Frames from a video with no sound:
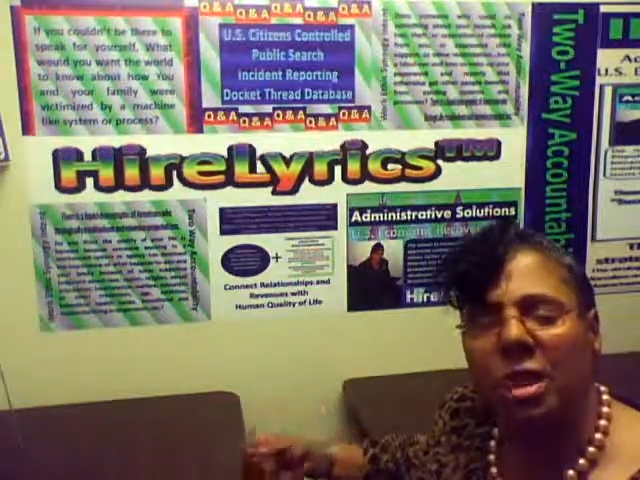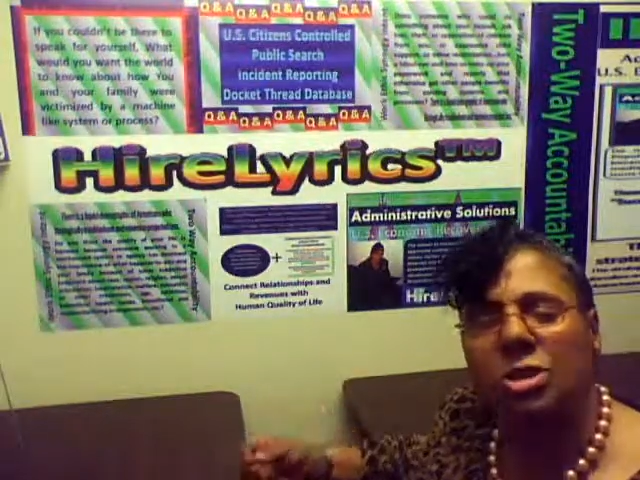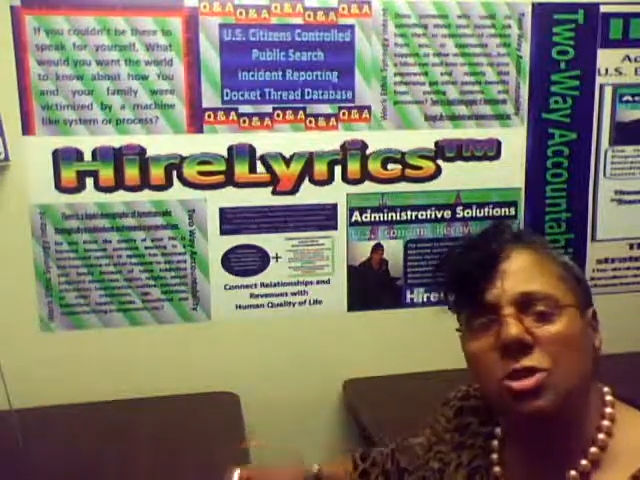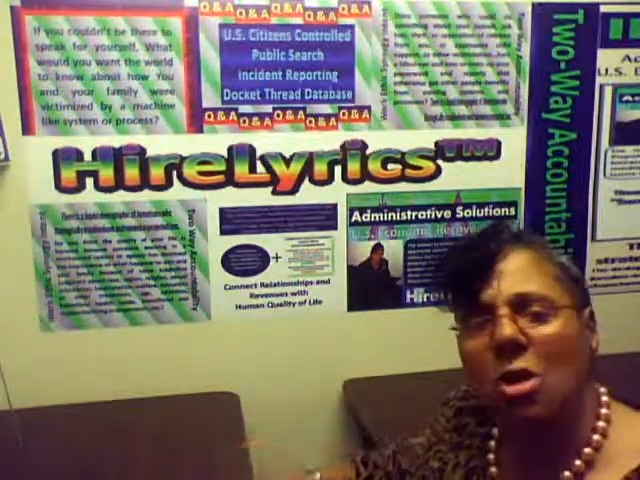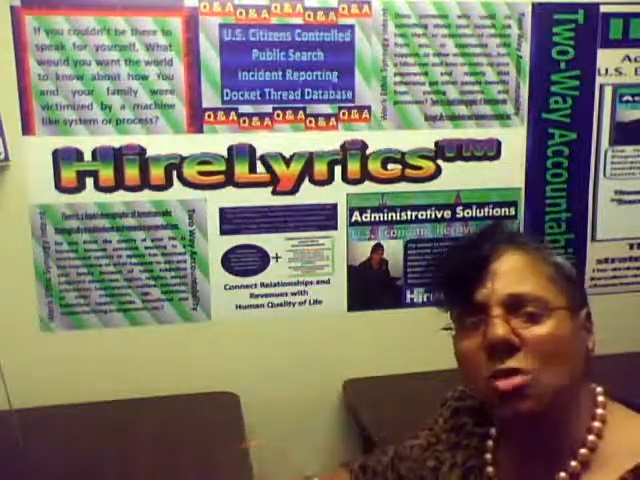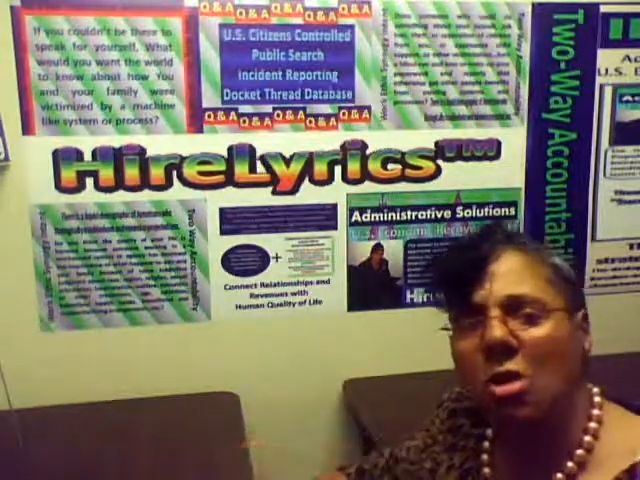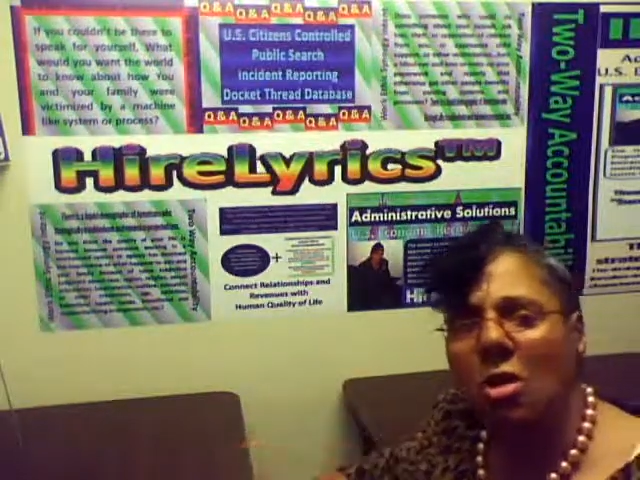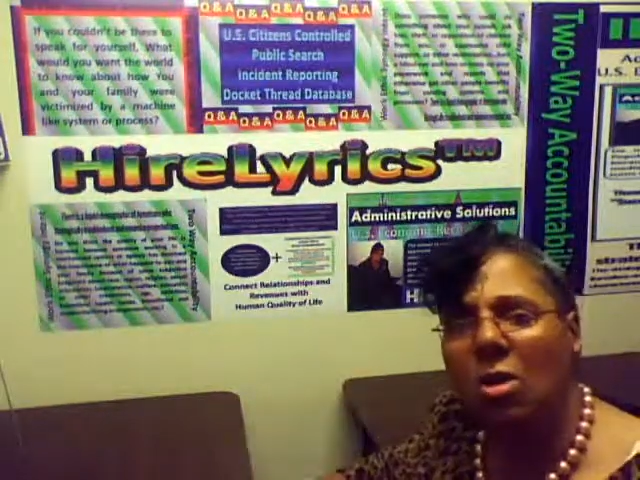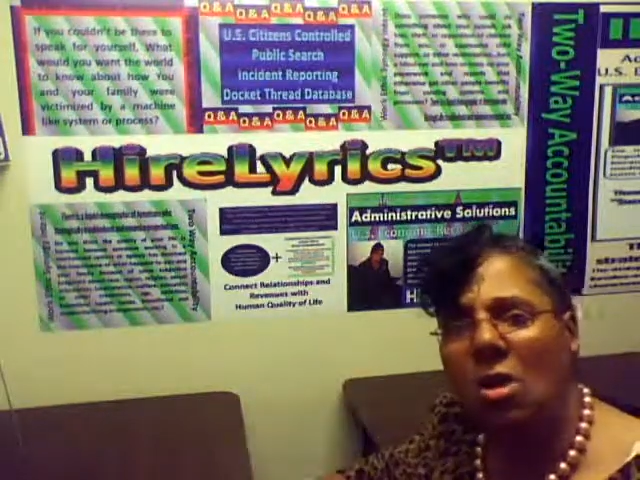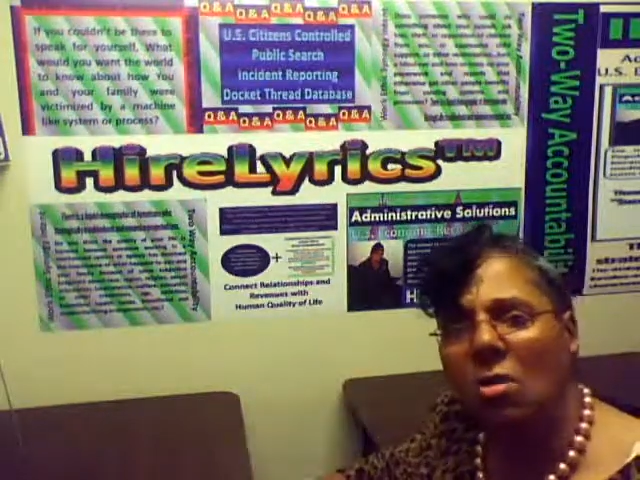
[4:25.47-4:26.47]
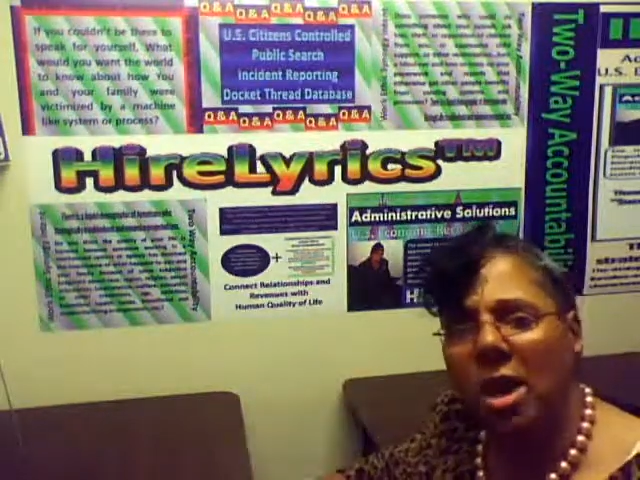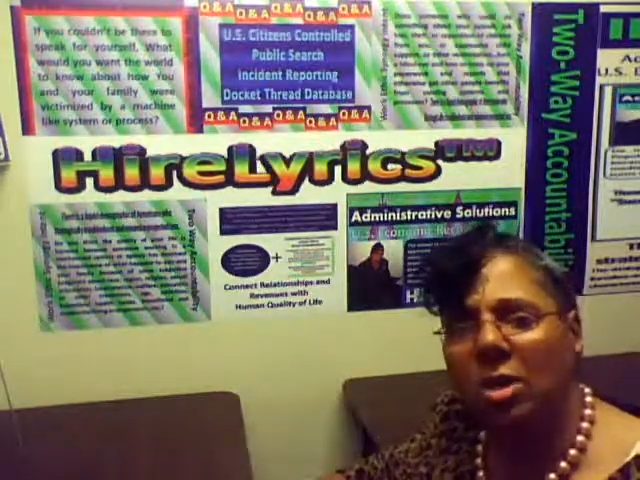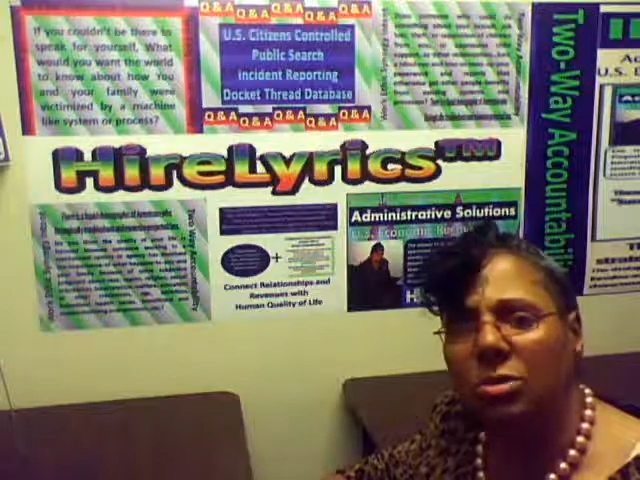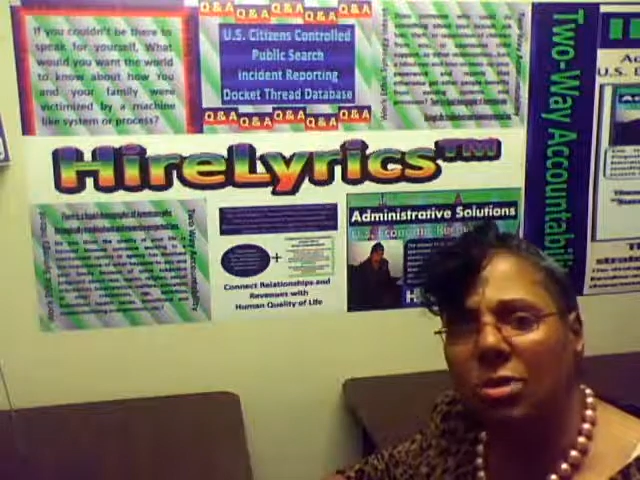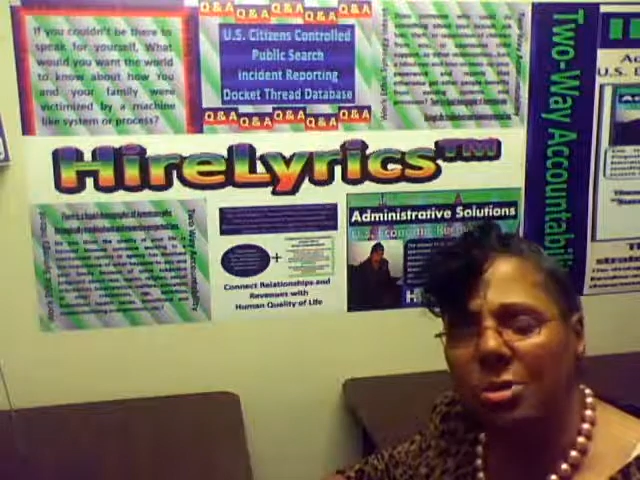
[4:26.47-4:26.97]
It's no longer okay
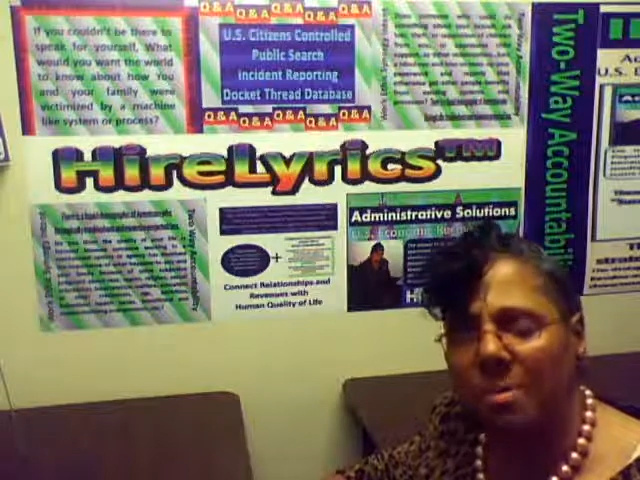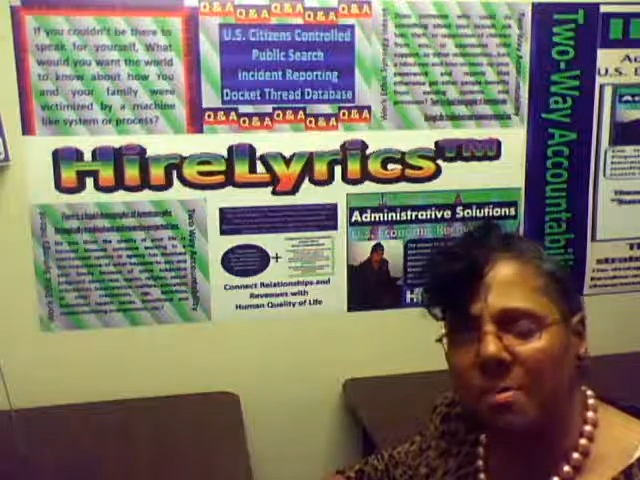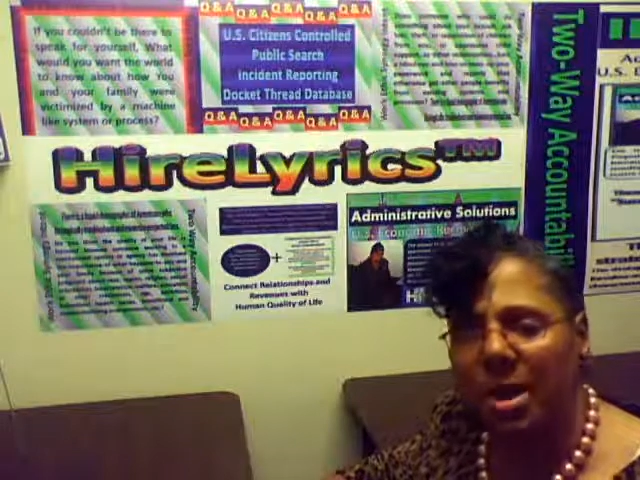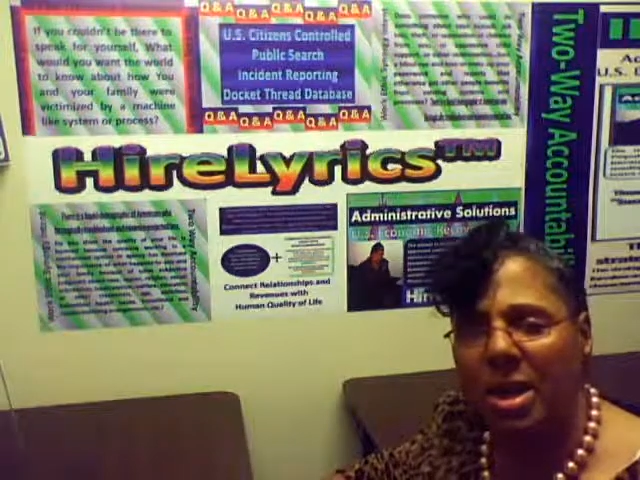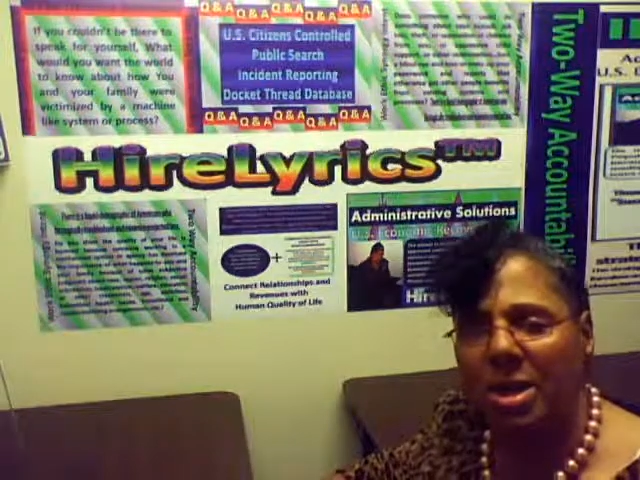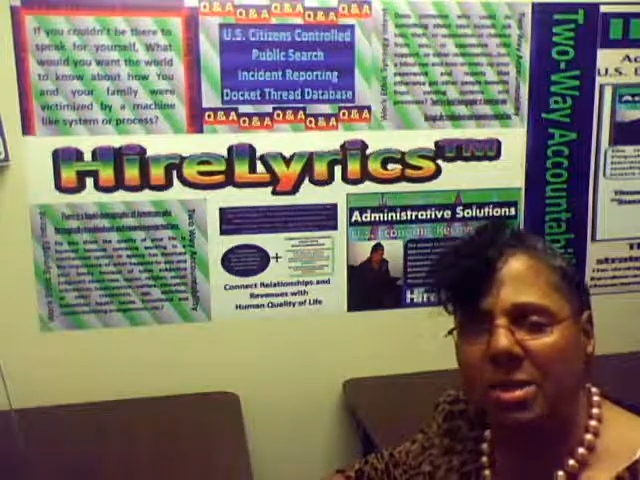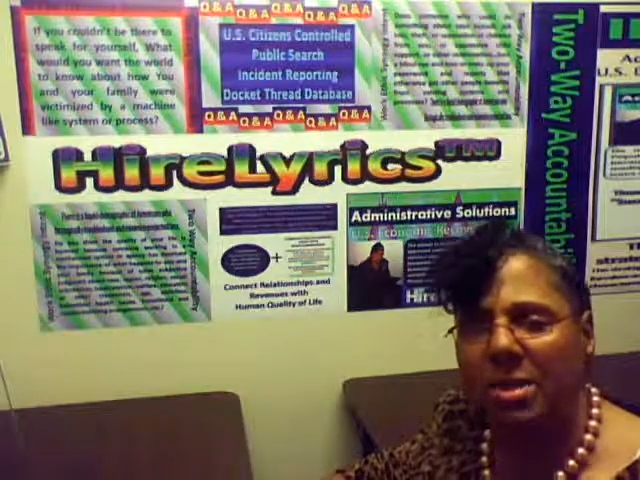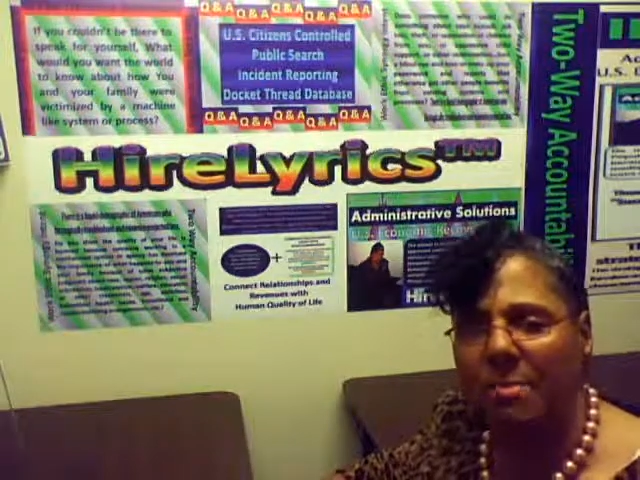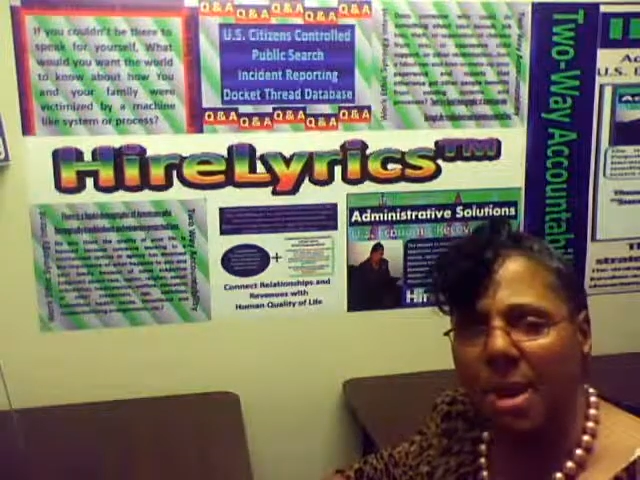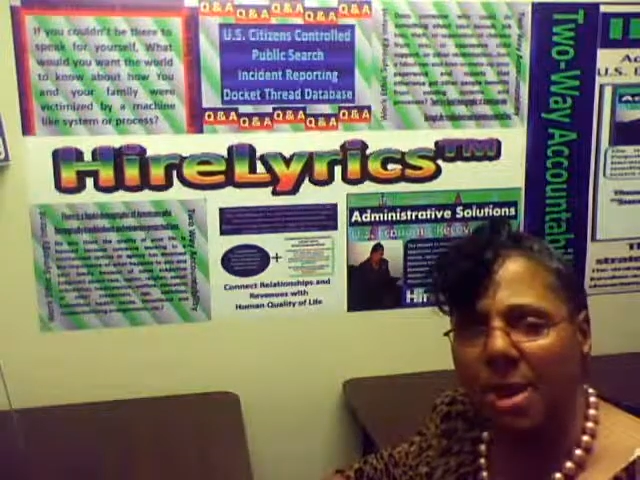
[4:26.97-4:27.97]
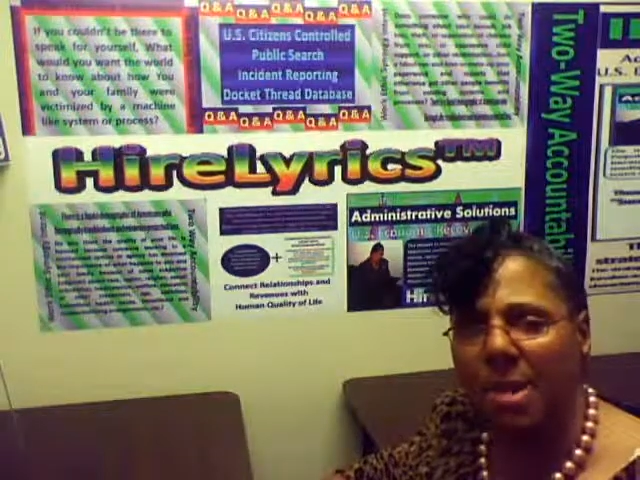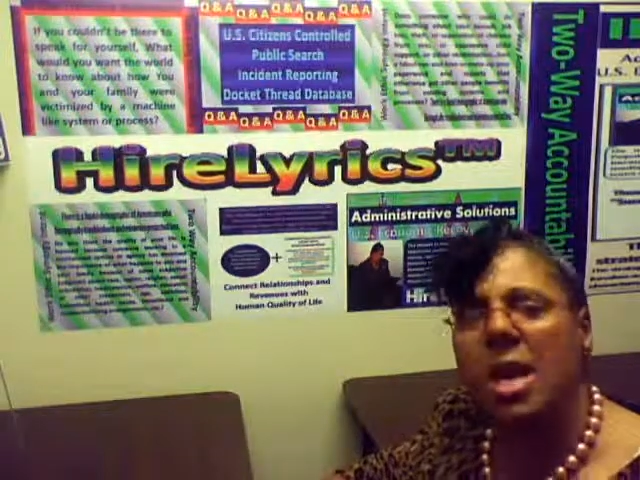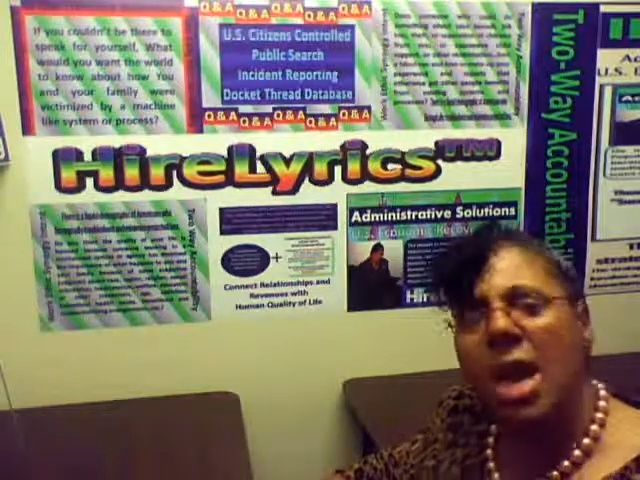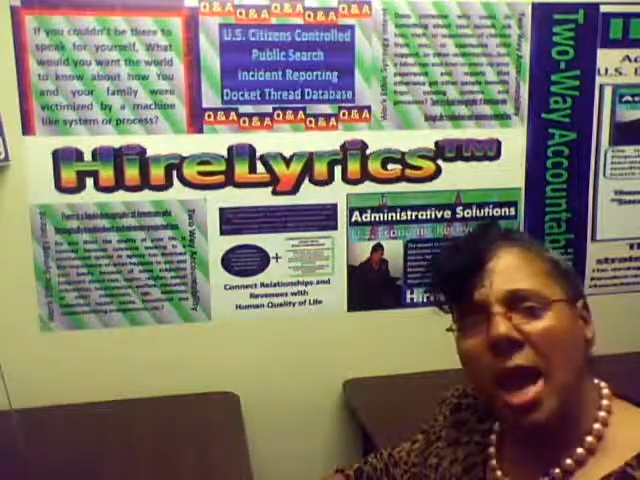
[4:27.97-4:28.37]
to throw some money at somebody